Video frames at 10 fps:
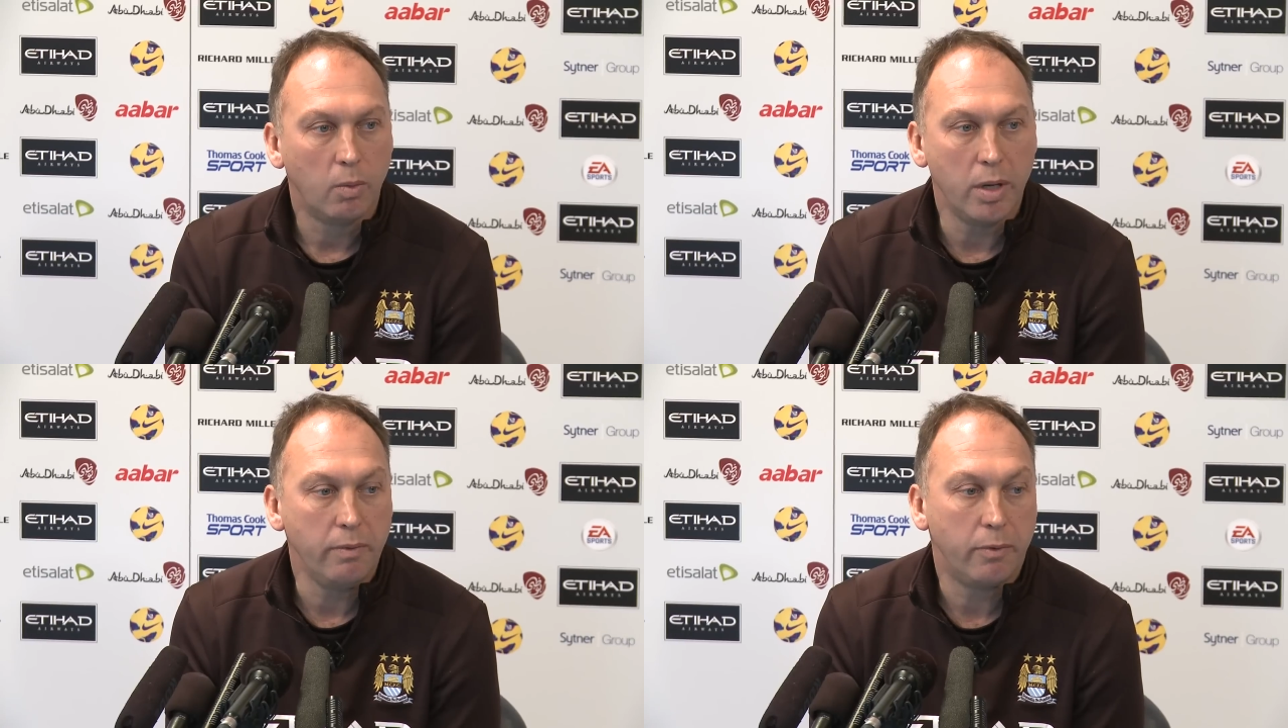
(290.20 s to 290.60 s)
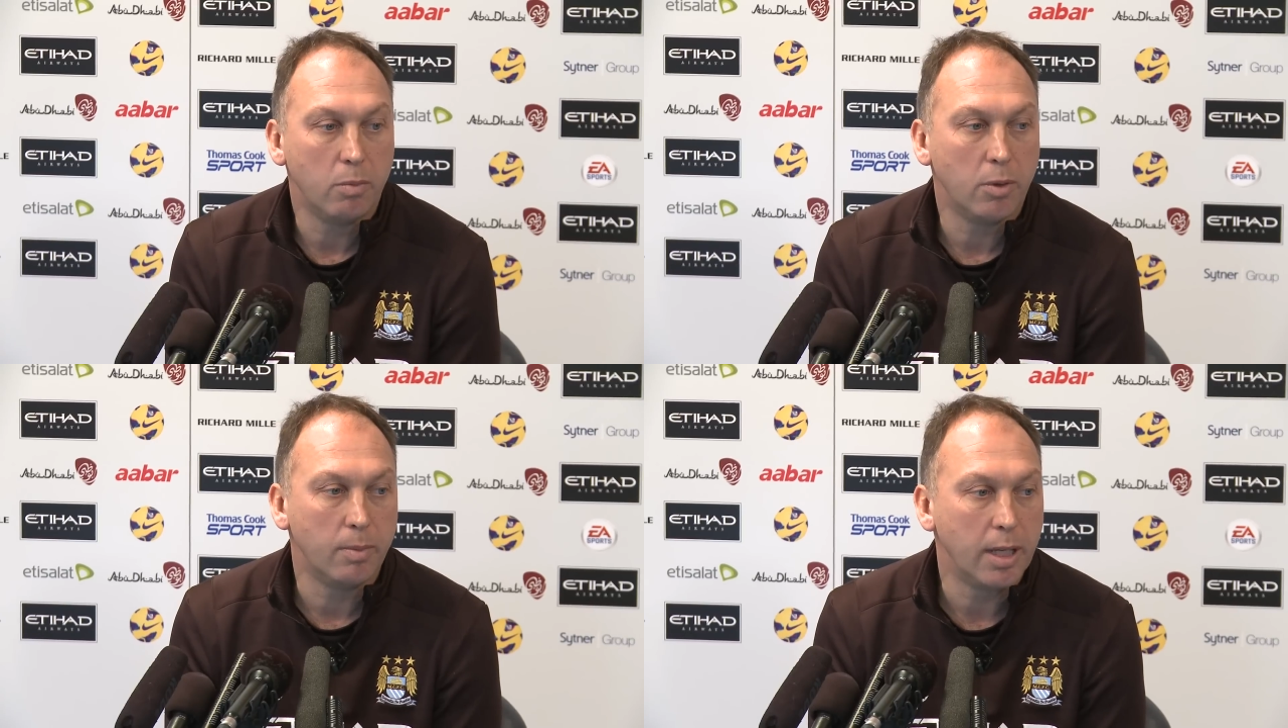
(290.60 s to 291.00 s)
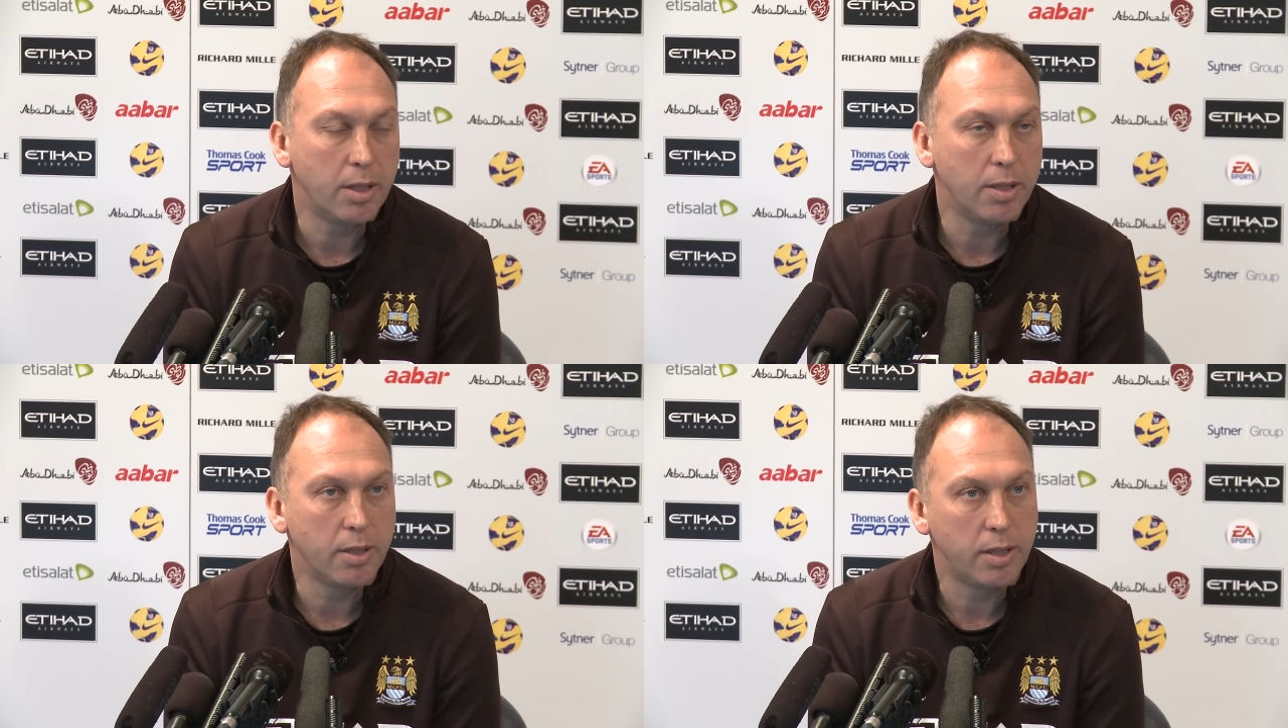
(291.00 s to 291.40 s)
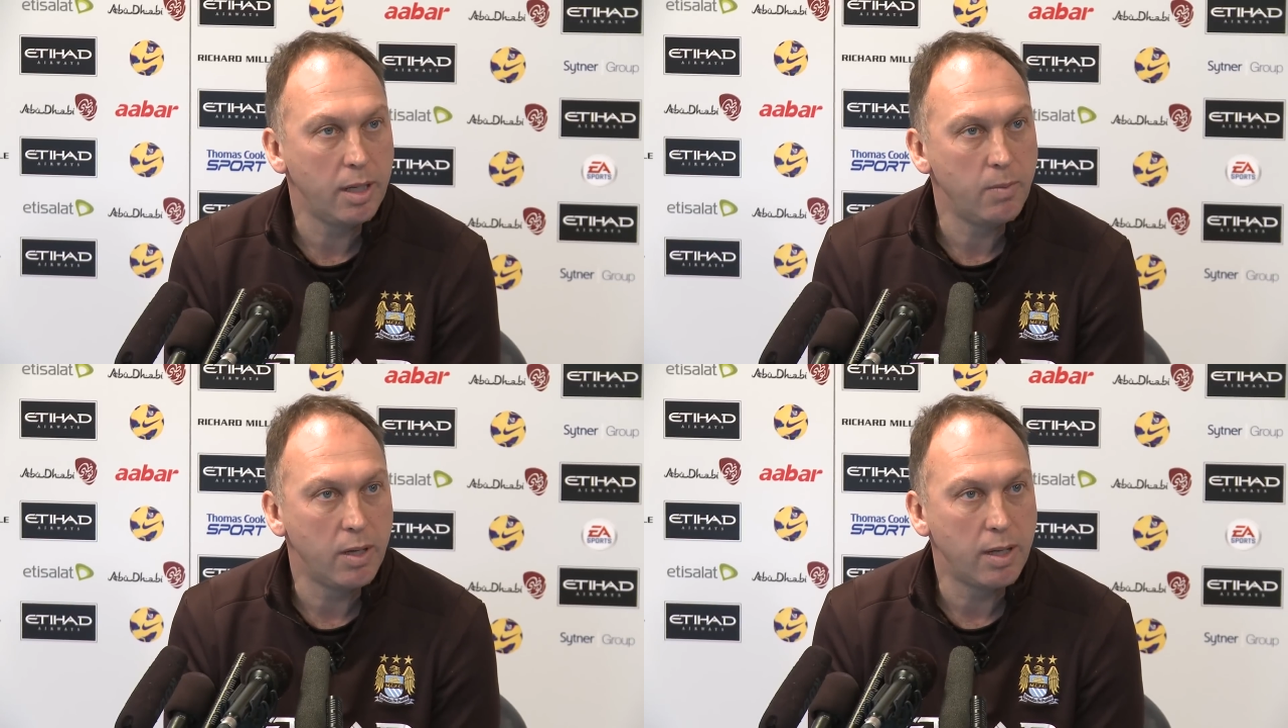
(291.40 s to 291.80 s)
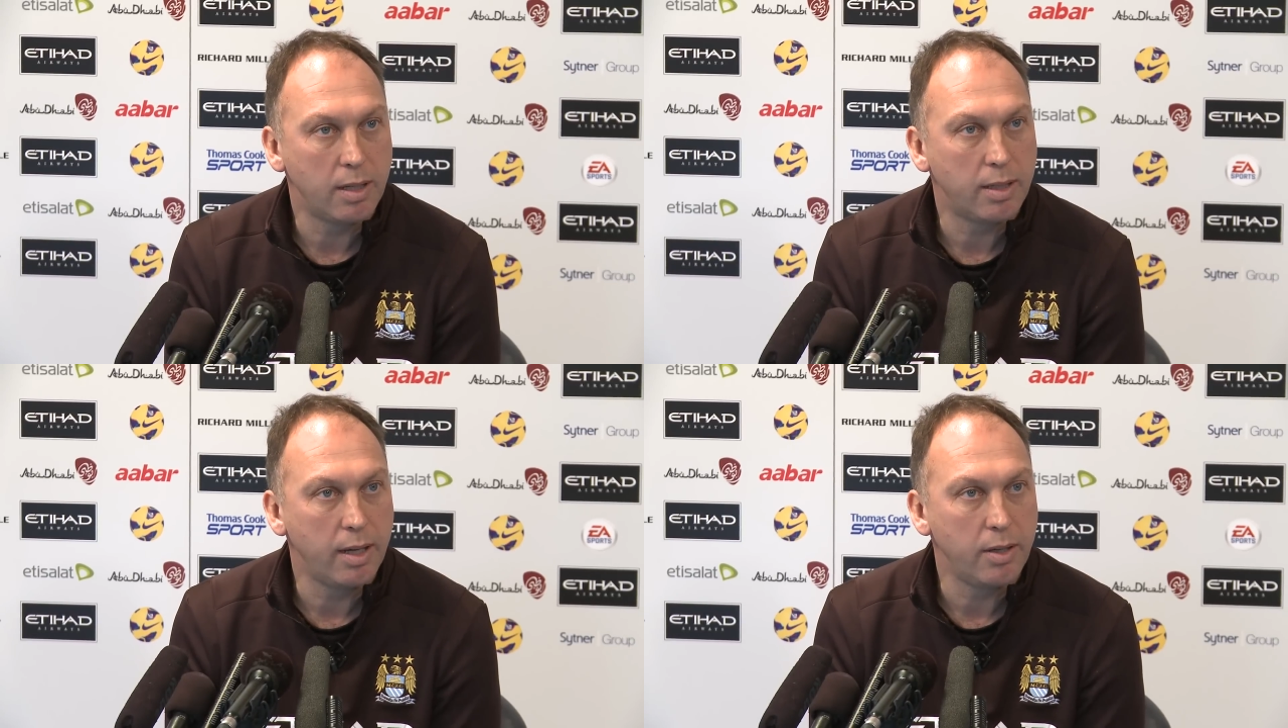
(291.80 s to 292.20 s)
winning football matches and seeing where
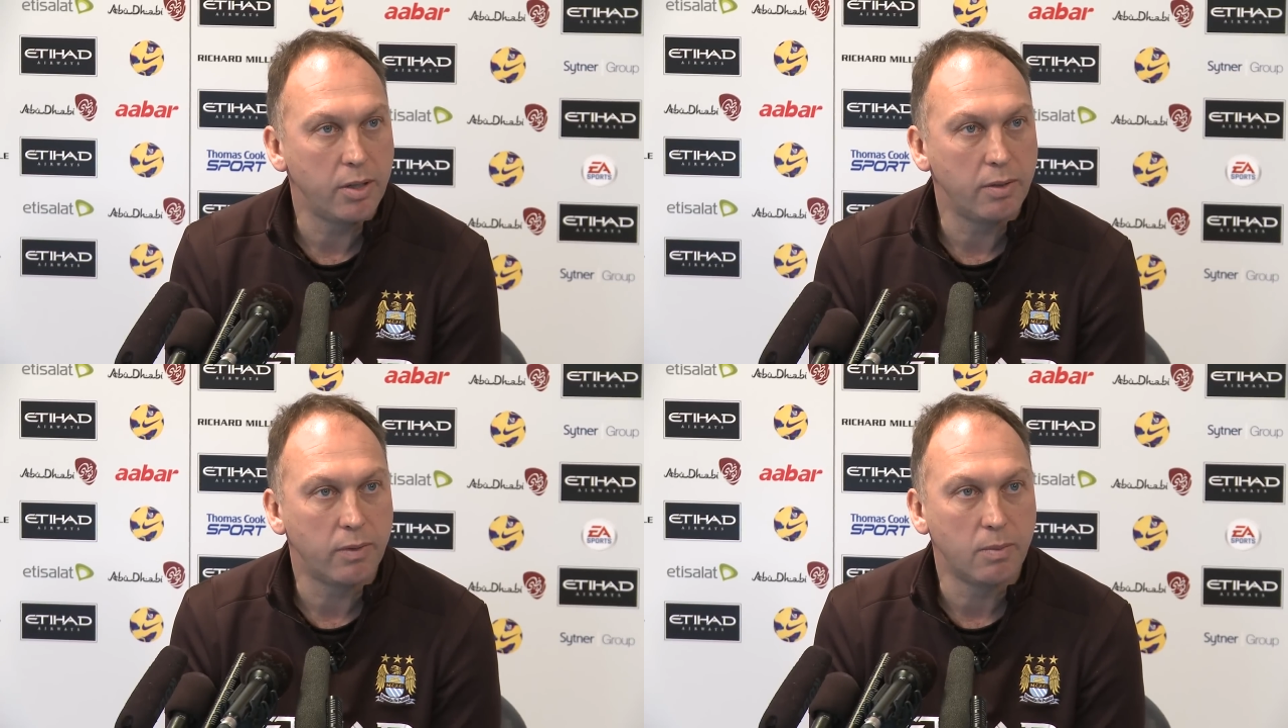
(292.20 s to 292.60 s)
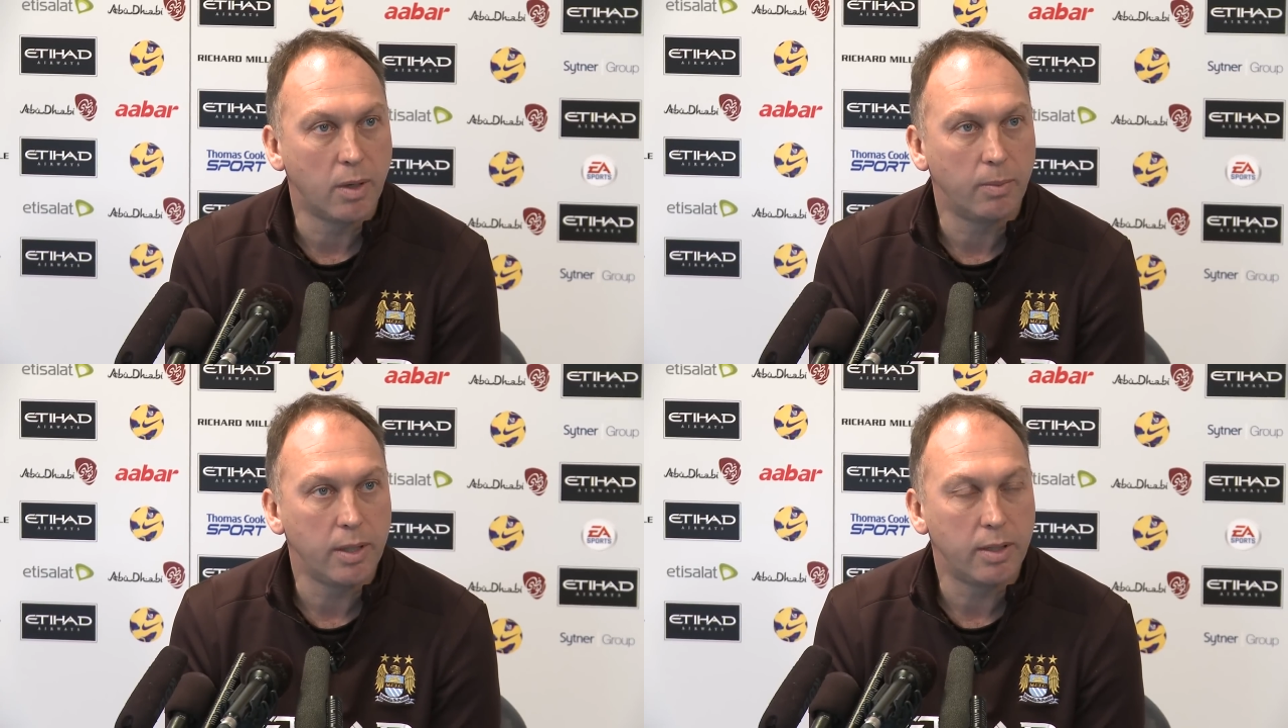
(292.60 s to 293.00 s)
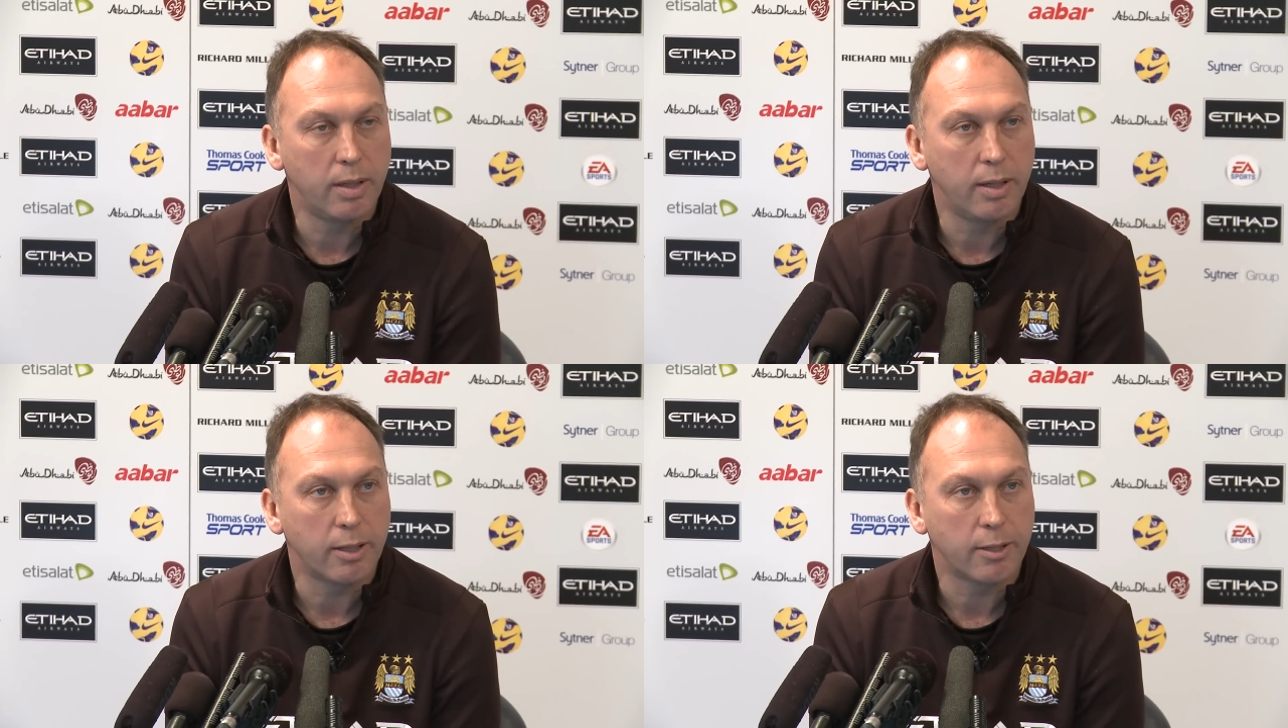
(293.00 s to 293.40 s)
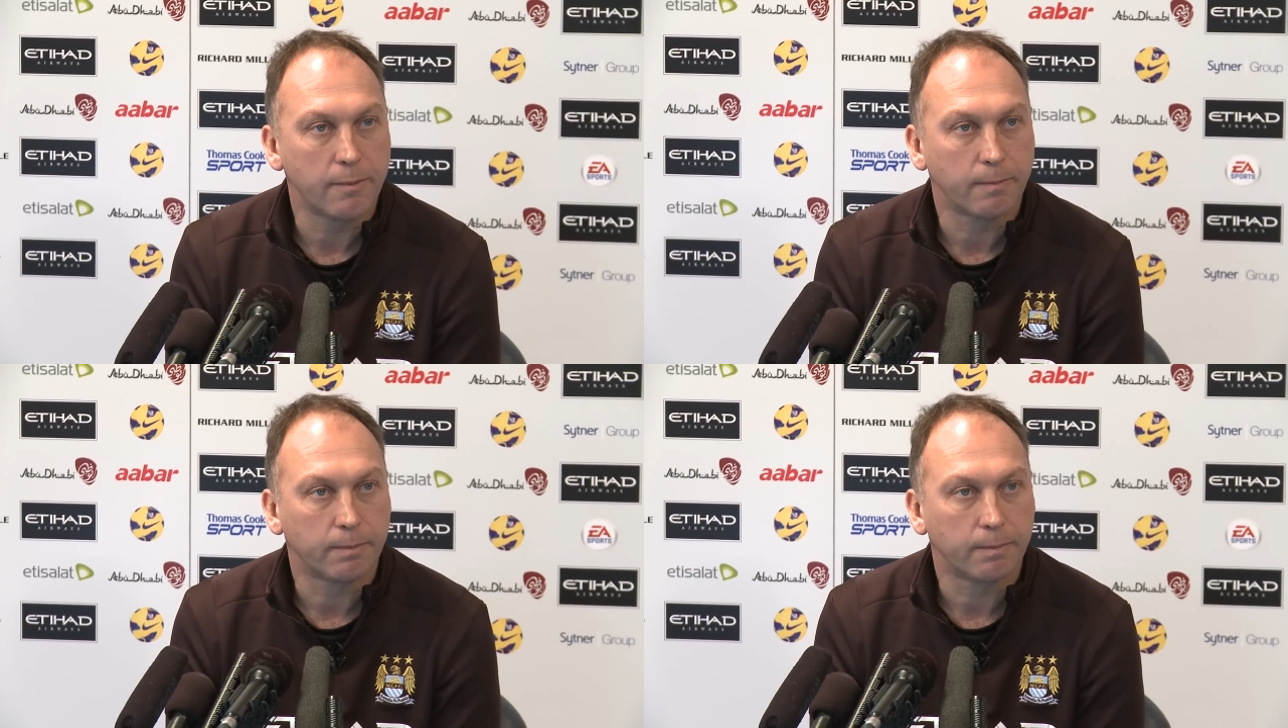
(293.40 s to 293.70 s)
that takes you from one week to the next.